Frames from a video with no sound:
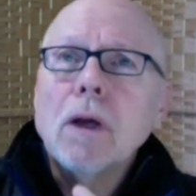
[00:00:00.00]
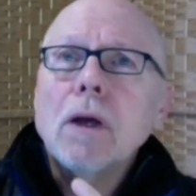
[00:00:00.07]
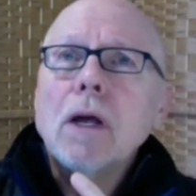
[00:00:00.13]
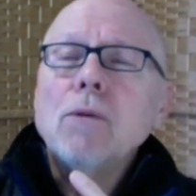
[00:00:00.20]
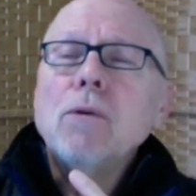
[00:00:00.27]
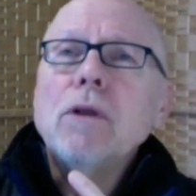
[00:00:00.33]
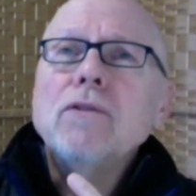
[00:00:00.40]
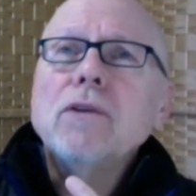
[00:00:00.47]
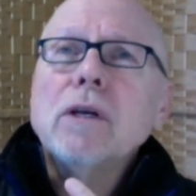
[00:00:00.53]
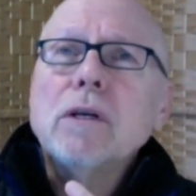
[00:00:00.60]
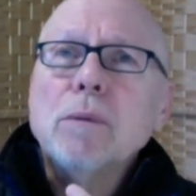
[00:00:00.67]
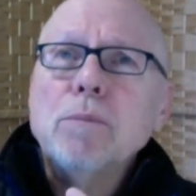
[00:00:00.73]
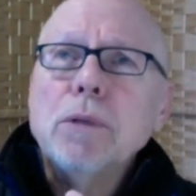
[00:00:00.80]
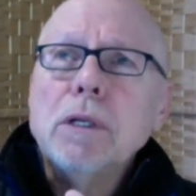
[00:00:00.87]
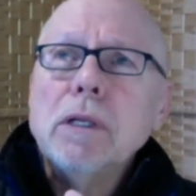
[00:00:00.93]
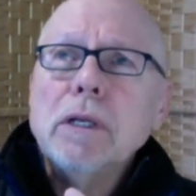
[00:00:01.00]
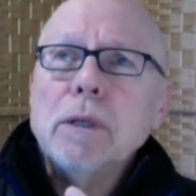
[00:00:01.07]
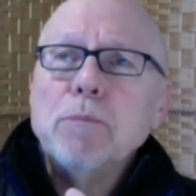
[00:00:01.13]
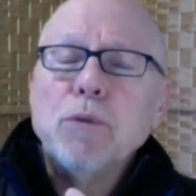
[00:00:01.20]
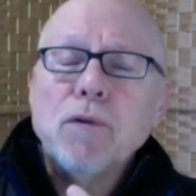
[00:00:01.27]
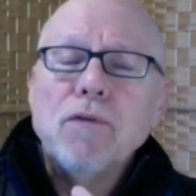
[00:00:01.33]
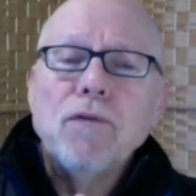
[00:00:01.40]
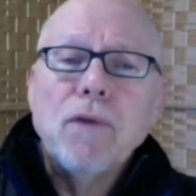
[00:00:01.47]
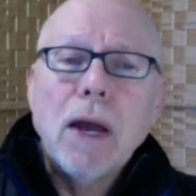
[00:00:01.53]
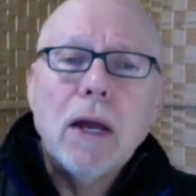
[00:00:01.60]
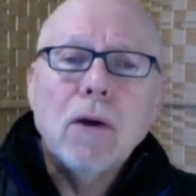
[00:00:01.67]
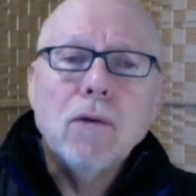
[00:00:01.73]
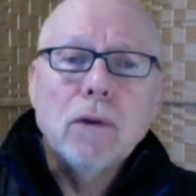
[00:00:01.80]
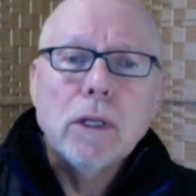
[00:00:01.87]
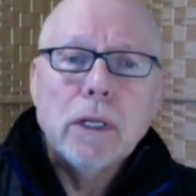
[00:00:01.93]
I don't want to say completely, it
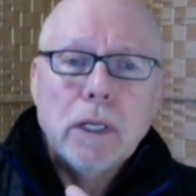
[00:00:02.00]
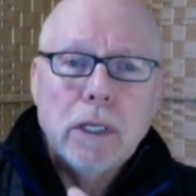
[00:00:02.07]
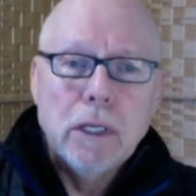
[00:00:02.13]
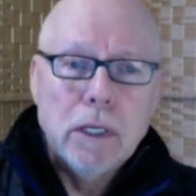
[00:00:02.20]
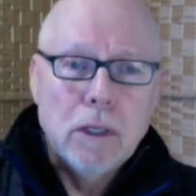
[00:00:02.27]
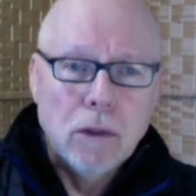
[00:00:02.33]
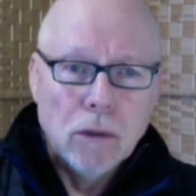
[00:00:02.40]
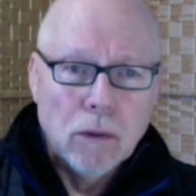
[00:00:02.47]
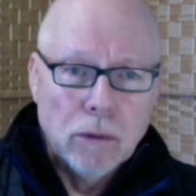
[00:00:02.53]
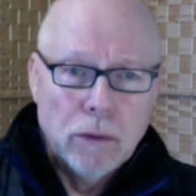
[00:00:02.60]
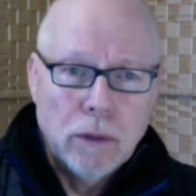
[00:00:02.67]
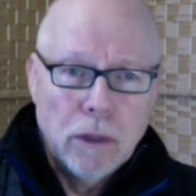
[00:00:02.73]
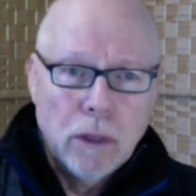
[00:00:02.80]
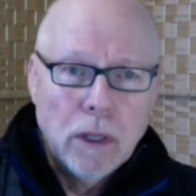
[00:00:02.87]
profoundly healed